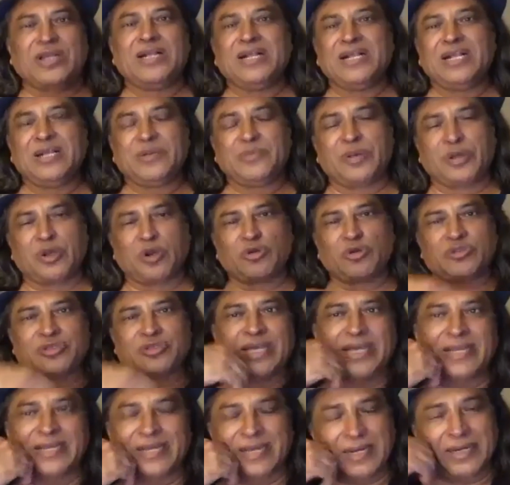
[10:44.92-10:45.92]
because
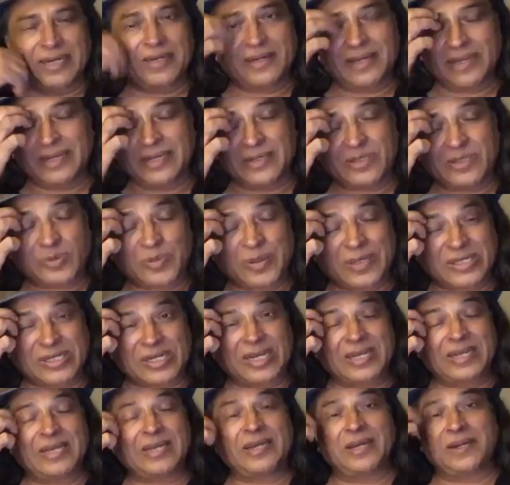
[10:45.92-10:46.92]
in
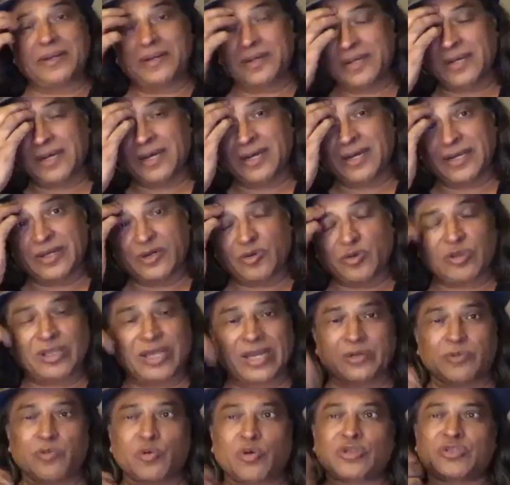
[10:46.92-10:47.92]
especially in India, you know,
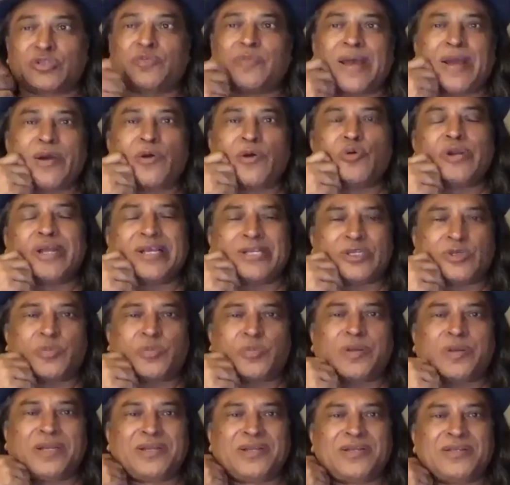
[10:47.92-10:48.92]
that was my own
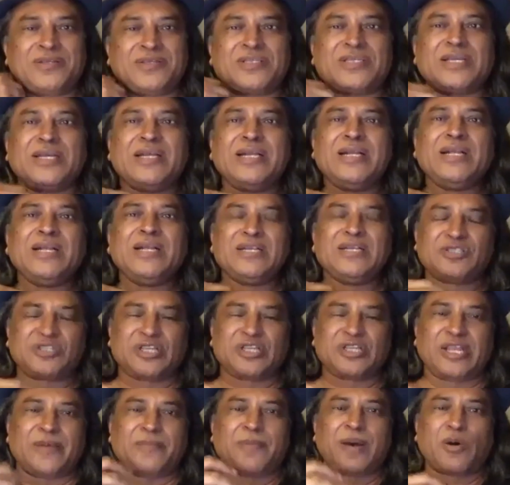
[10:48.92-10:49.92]
experience.
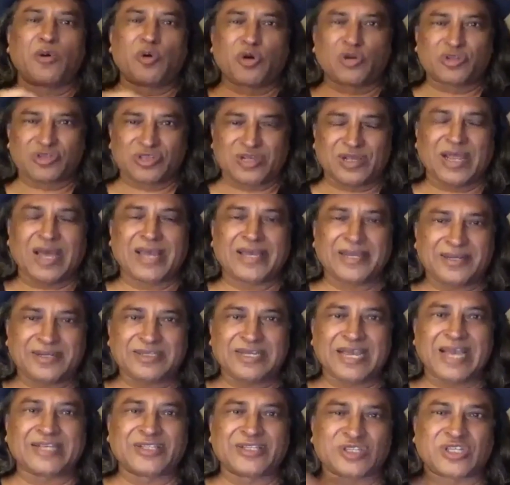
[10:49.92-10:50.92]
Cinema was like
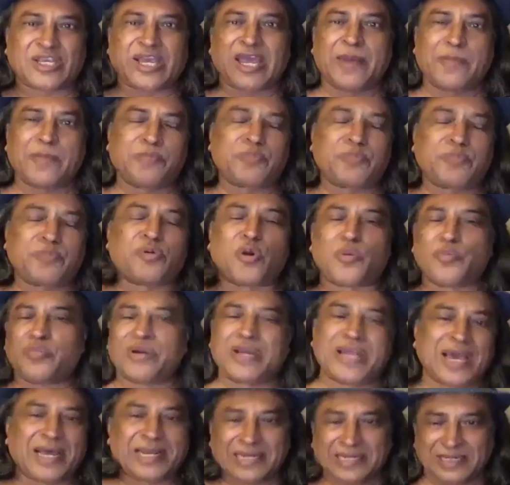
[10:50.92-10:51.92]
escape from
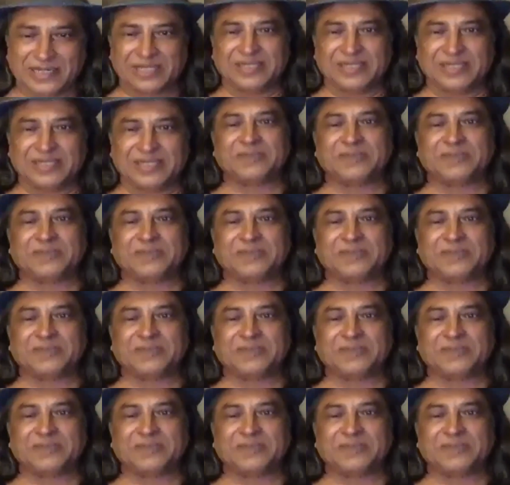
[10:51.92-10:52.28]
reality.